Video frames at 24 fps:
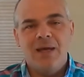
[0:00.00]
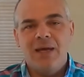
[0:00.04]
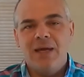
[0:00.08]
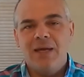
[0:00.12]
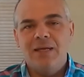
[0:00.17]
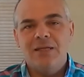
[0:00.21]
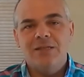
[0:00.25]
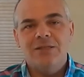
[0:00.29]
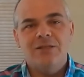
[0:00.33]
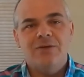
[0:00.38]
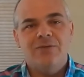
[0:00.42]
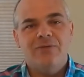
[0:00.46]

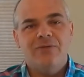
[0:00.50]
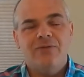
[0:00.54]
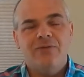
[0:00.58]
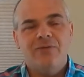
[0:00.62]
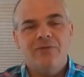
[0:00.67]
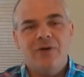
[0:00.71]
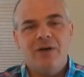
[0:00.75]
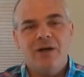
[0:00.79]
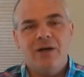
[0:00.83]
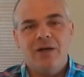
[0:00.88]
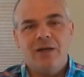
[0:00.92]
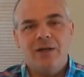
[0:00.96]
And it's a
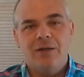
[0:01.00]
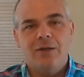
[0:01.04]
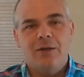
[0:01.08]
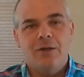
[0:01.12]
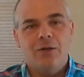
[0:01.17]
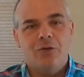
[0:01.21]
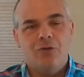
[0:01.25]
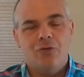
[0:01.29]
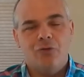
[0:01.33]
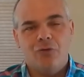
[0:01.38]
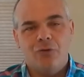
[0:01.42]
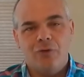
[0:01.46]
fun
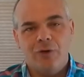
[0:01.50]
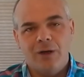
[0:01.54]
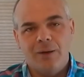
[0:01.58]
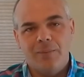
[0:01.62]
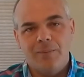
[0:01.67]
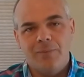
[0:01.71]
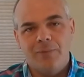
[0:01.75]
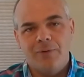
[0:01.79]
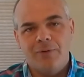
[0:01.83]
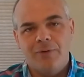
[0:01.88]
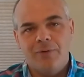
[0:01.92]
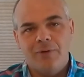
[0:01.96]
trip.